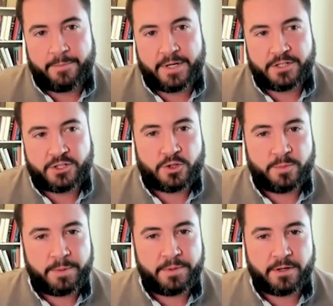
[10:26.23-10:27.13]
I'm not
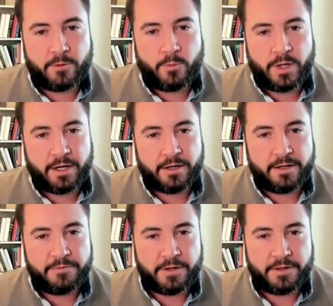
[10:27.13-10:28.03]
sure people are aware
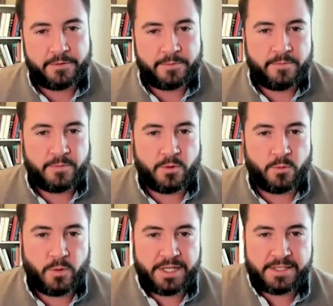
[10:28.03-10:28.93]
of all the, the
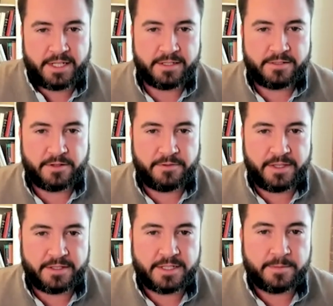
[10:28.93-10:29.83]
ways that sort of
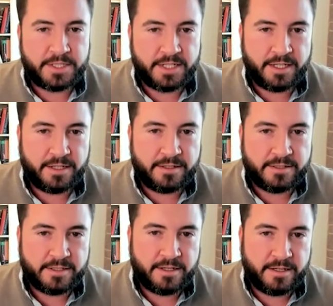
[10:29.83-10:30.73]
the subsidy
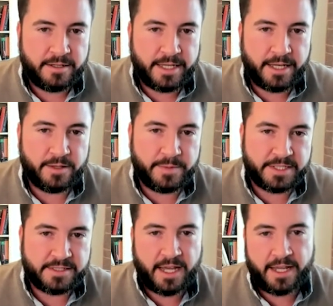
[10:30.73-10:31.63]

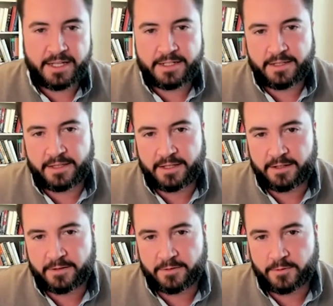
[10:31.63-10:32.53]
elements tie into
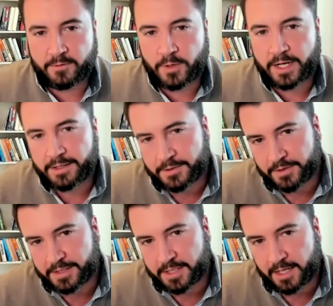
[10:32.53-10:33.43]
the
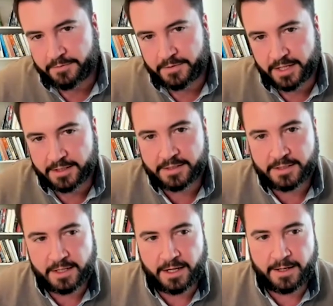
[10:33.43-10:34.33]
regulatory side of
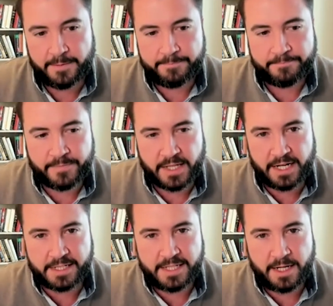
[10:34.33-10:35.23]
things. Um,
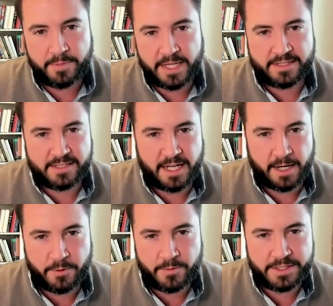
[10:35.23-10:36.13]
and it's not a pleasant
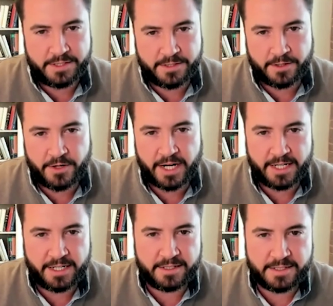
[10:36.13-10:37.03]
sight. I mean, once you start
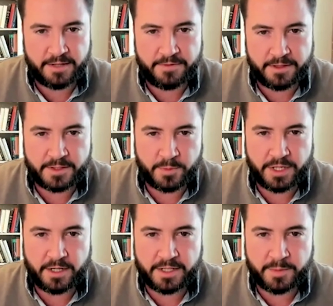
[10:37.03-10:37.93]
cracking into the stuff, it looks
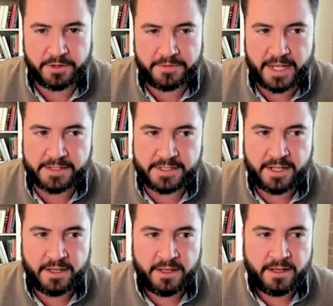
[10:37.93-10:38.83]
pretty ugly pretty fast.
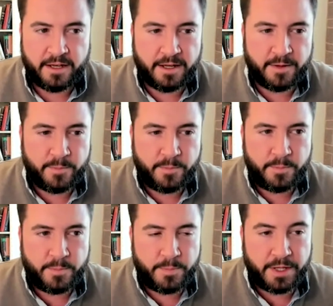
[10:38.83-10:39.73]
Um,
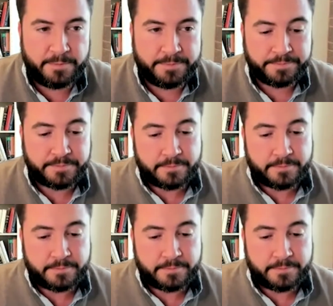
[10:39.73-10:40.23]
but